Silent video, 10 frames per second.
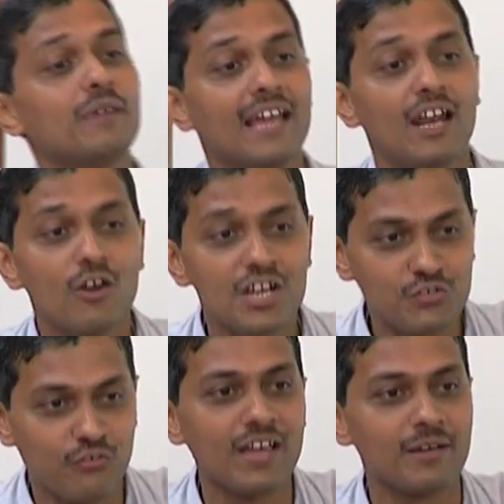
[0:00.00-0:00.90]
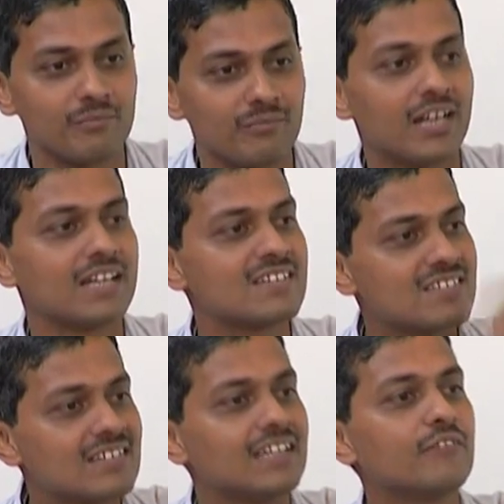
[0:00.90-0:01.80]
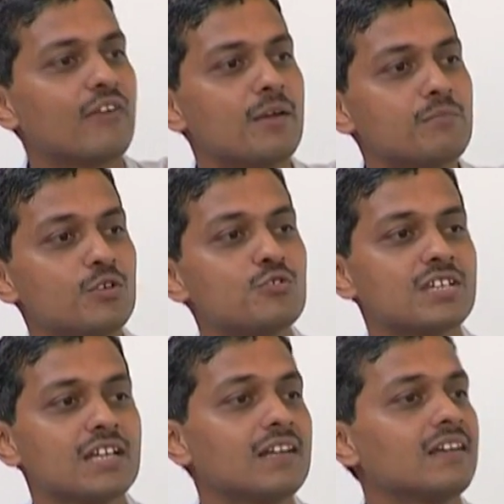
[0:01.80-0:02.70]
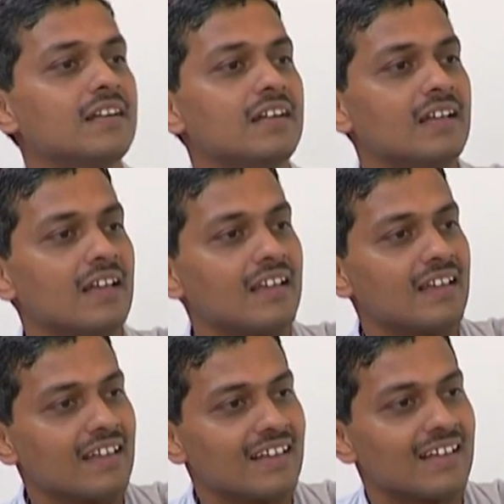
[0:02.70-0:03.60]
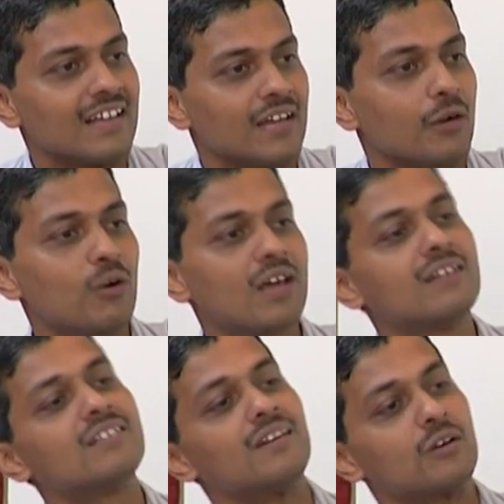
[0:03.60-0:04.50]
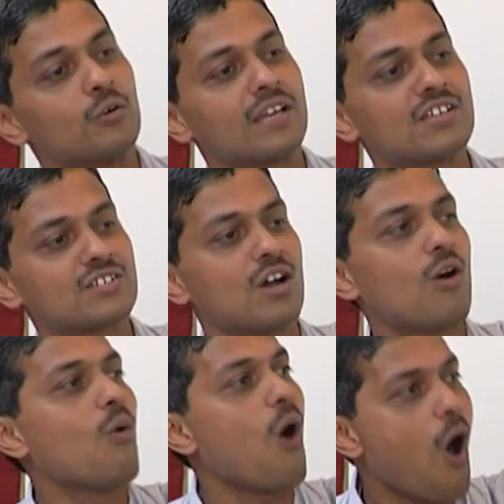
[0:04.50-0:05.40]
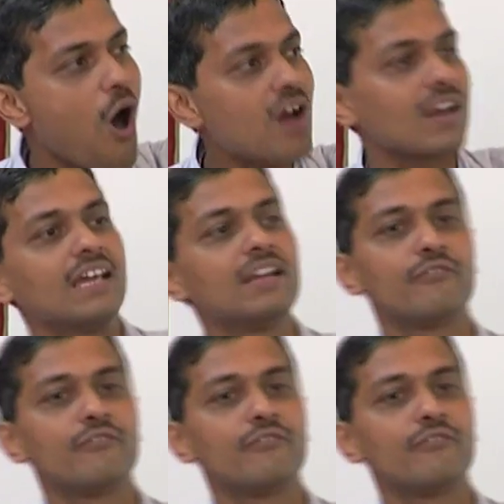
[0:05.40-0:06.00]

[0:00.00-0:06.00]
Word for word: be yellowish flame that is if I am using wooden cooking stove or in a